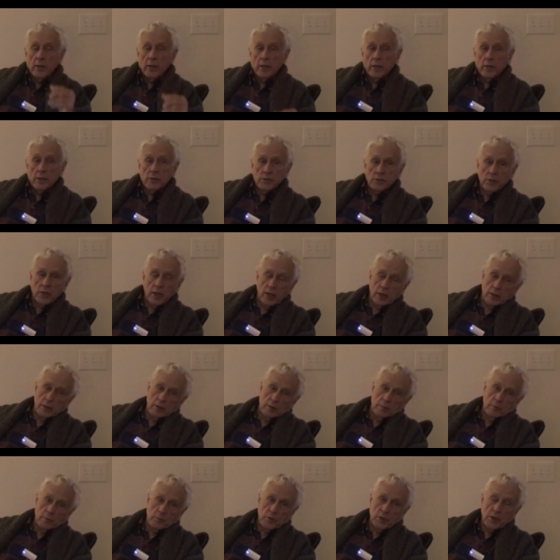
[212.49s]
is
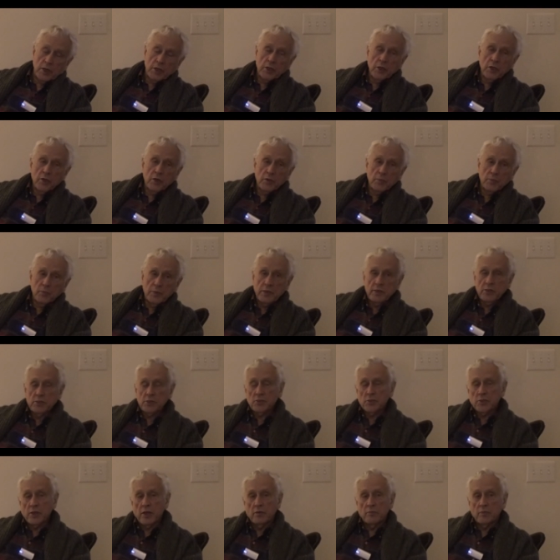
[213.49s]
that particular
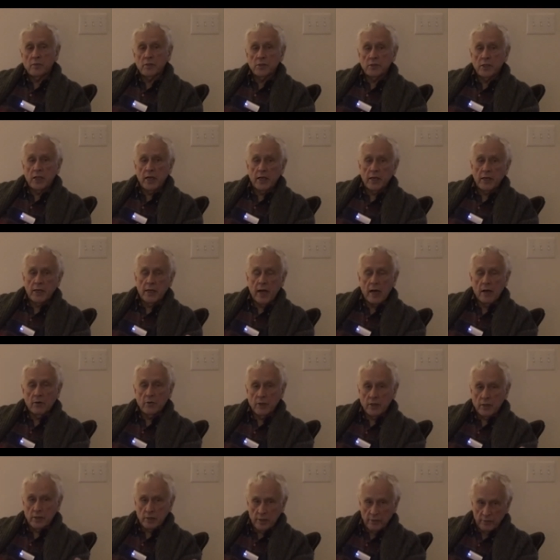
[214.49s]
pieces have been taken
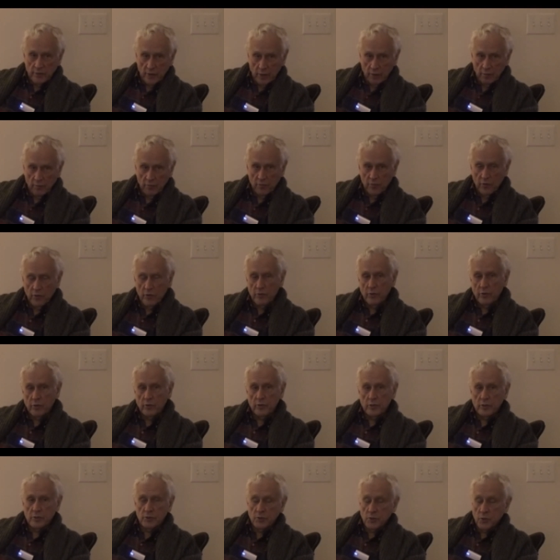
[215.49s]
out and developed
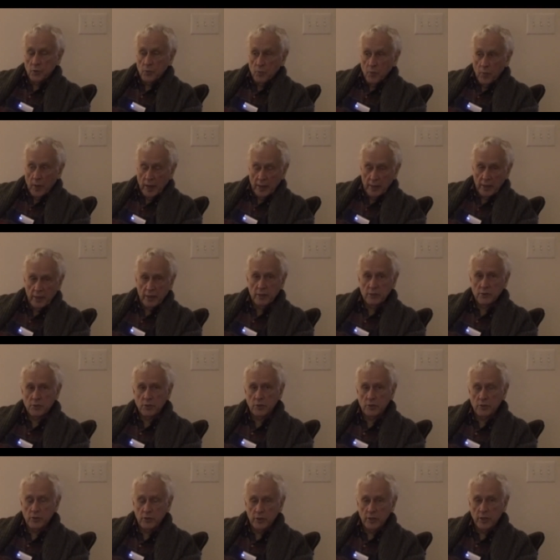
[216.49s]
further, and so Mike is
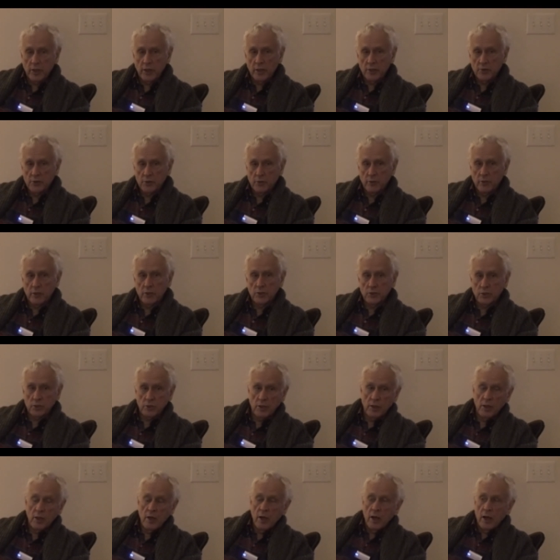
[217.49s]
a good
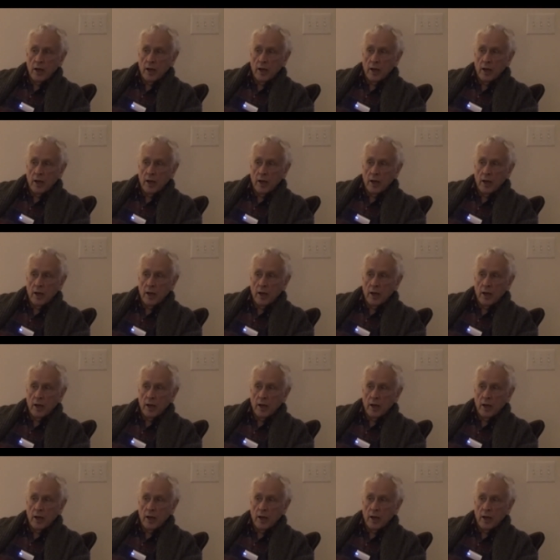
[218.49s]
illustration